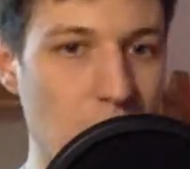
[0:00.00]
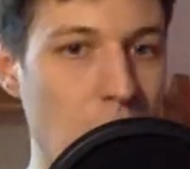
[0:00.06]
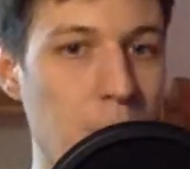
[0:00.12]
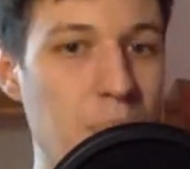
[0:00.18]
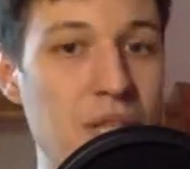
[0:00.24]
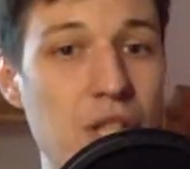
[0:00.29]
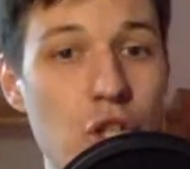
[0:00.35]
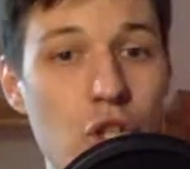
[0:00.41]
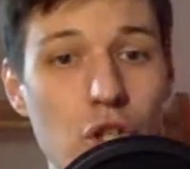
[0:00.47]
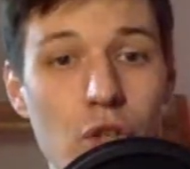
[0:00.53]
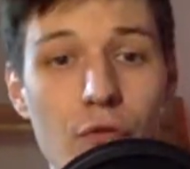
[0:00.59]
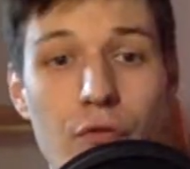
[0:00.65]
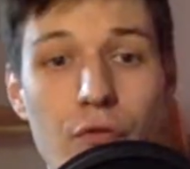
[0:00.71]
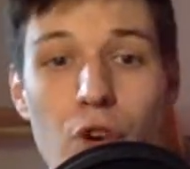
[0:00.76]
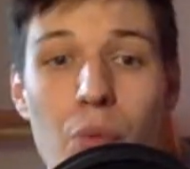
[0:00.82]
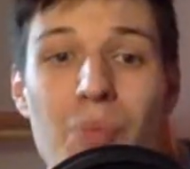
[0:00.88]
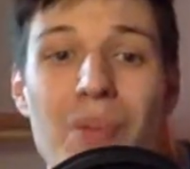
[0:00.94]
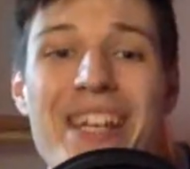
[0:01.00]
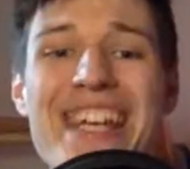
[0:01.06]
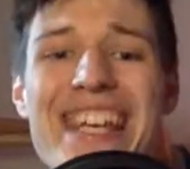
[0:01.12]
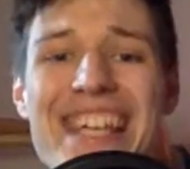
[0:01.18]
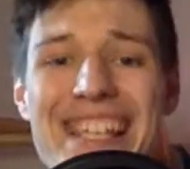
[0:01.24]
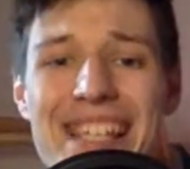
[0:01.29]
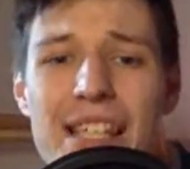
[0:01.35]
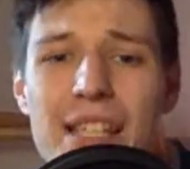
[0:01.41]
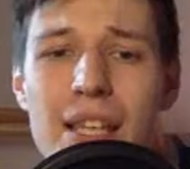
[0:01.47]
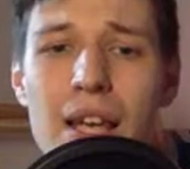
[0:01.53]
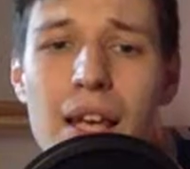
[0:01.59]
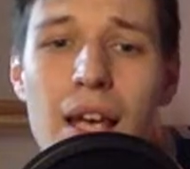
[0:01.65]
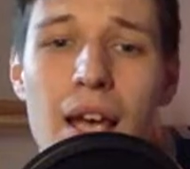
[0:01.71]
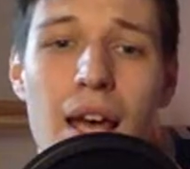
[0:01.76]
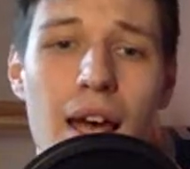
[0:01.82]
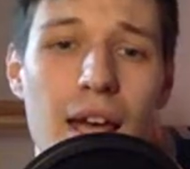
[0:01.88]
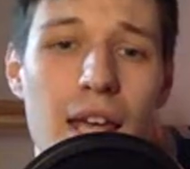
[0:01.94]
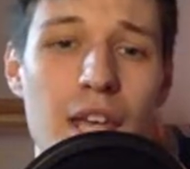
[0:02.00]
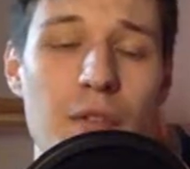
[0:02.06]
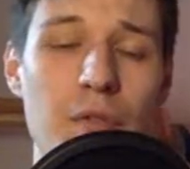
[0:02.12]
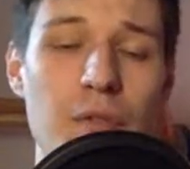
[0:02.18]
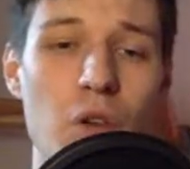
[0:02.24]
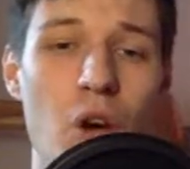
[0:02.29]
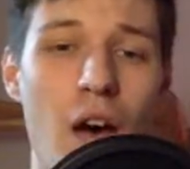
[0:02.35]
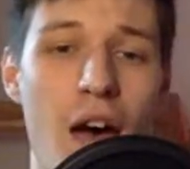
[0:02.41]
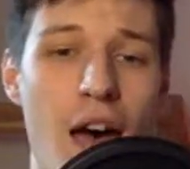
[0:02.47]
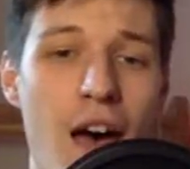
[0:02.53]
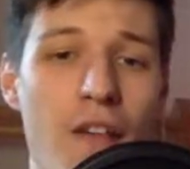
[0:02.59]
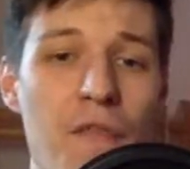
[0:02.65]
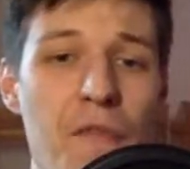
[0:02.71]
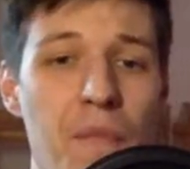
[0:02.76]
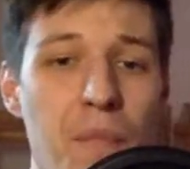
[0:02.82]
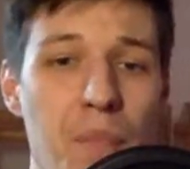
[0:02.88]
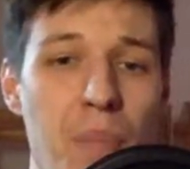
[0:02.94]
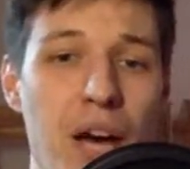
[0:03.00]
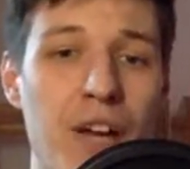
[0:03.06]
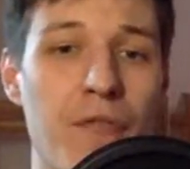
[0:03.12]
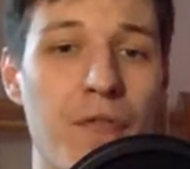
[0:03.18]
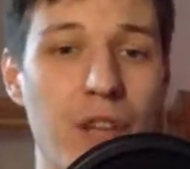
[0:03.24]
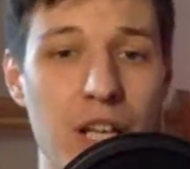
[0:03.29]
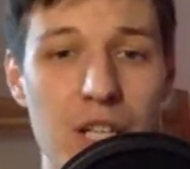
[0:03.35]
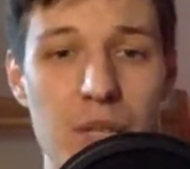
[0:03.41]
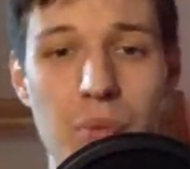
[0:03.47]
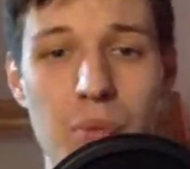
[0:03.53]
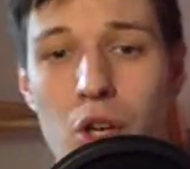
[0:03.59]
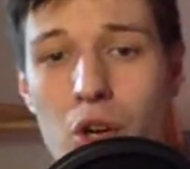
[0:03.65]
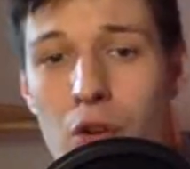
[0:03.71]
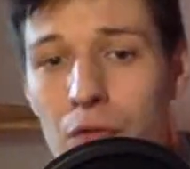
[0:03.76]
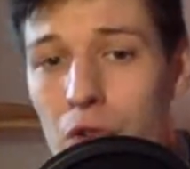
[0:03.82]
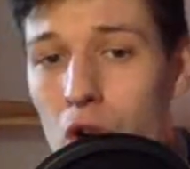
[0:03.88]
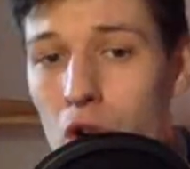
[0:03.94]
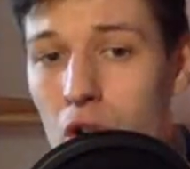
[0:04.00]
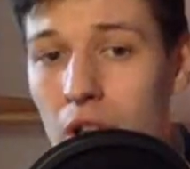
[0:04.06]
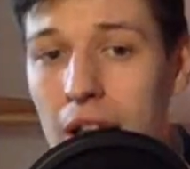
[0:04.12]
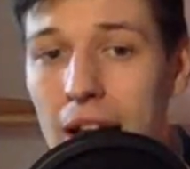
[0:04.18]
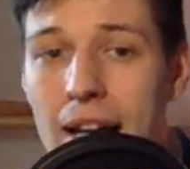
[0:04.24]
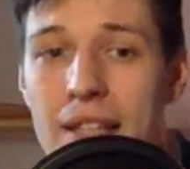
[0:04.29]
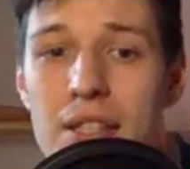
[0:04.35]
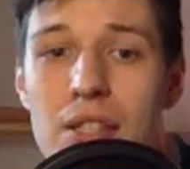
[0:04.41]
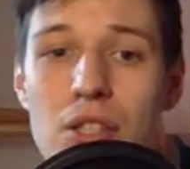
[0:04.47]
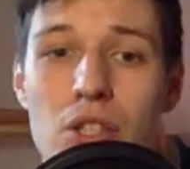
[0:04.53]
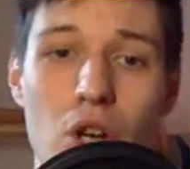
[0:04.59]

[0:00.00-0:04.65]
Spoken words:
Dog position from knees if you have bad flexibility of your legs.